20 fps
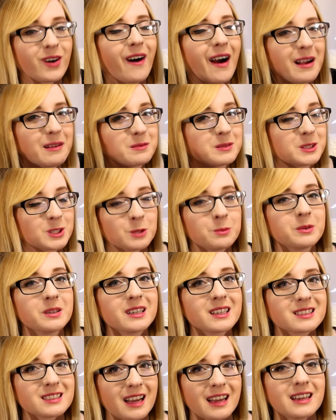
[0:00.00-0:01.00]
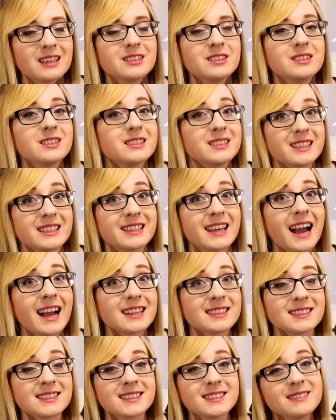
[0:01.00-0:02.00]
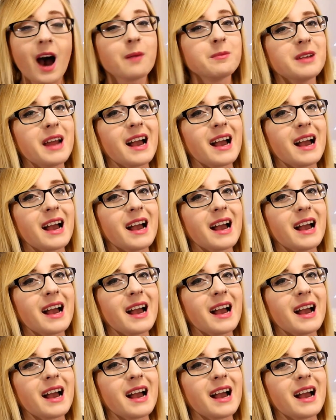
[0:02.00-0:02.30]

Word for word: so I'm super excited to see that. Up